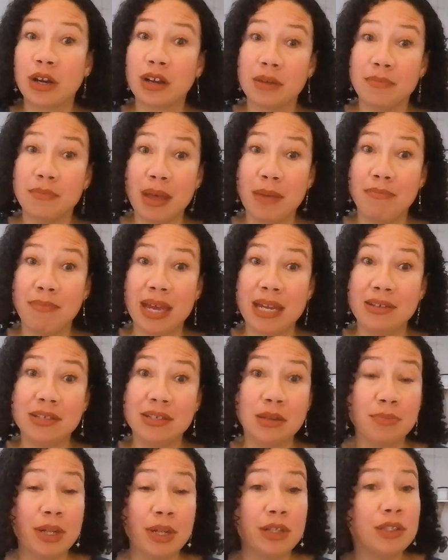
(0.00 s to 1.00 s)
our
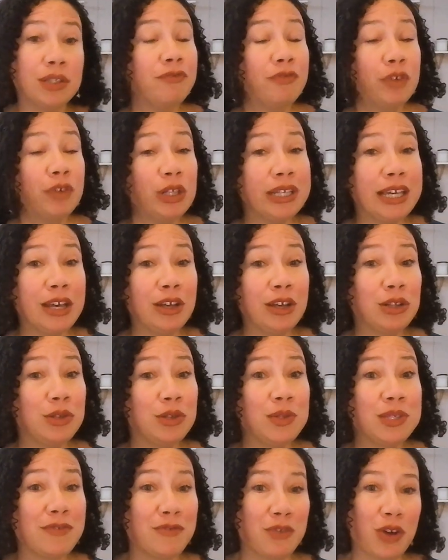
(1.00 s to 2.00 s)
commitment to build a fully
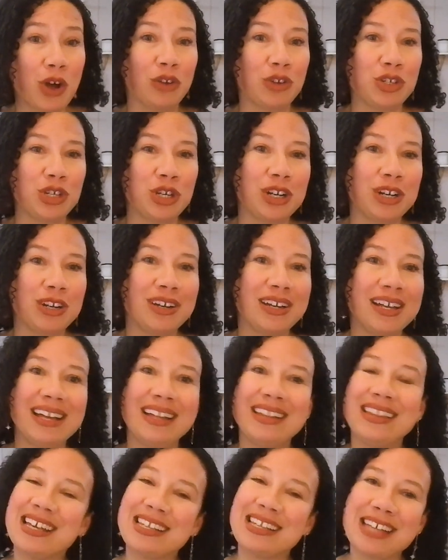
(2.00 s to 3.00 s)
inclusive culture
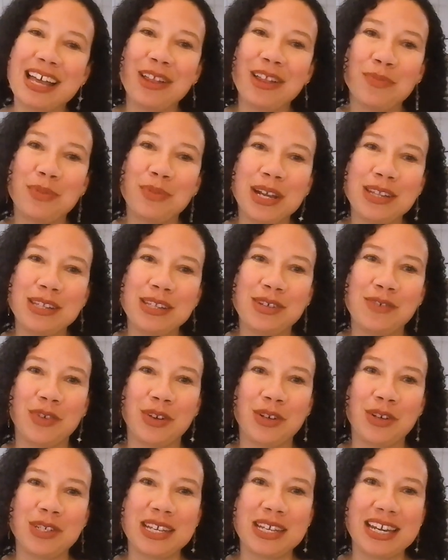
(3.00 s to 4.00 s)
that celebrates
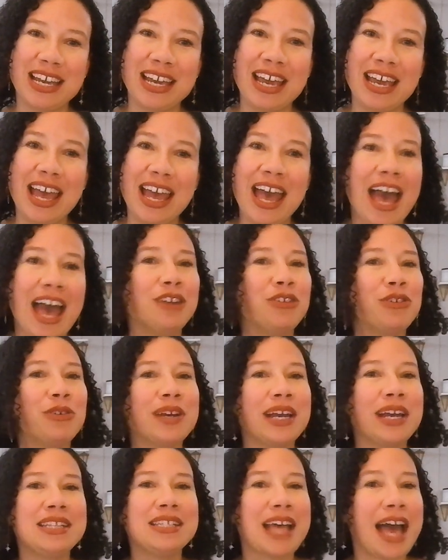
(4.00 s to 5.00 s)
diversity and
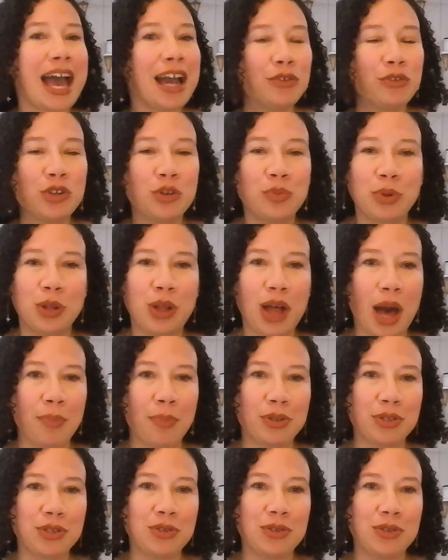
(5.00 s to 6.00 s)
creates equitable
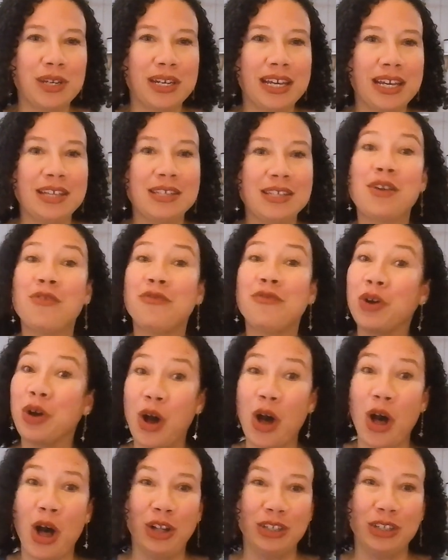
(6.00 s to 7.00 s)
opportunities
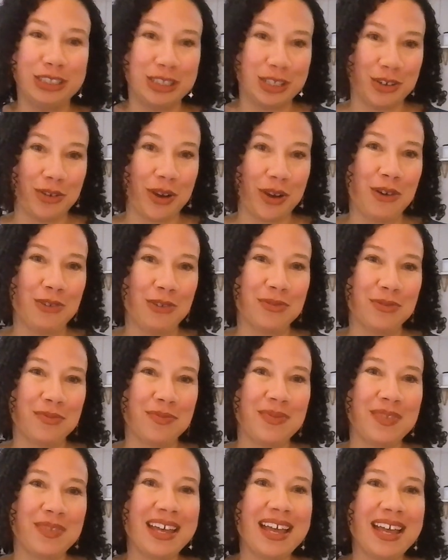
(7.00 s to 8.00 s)
for all to grow.
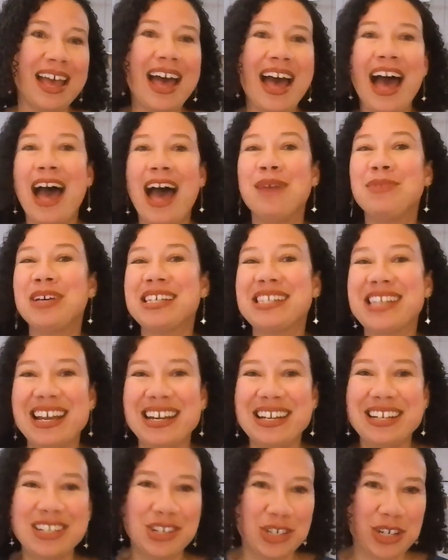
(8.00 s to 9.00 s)
I'm
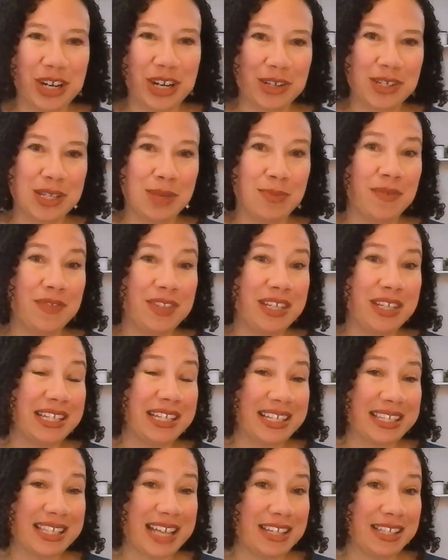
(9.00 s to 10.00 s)
excited to share some of the
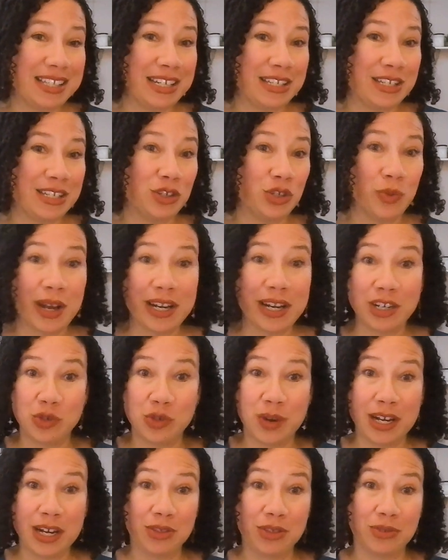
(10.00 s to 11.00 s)
successes in
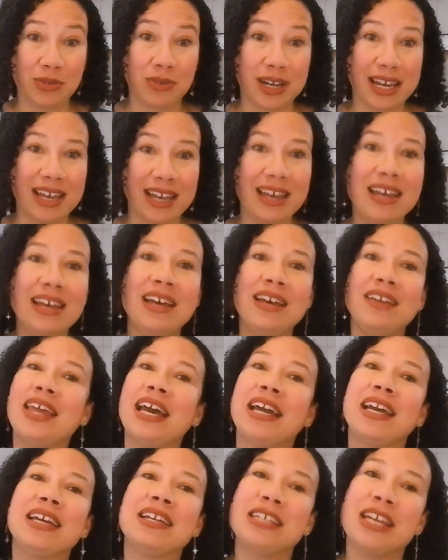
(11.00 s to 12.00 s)
2023
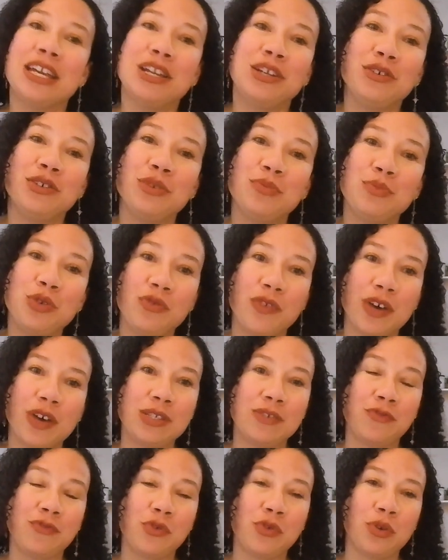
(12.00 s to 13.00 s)
that continue to move
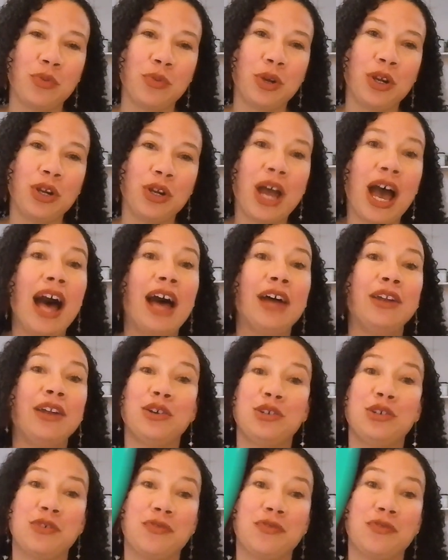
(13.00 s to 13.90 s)
us forward on our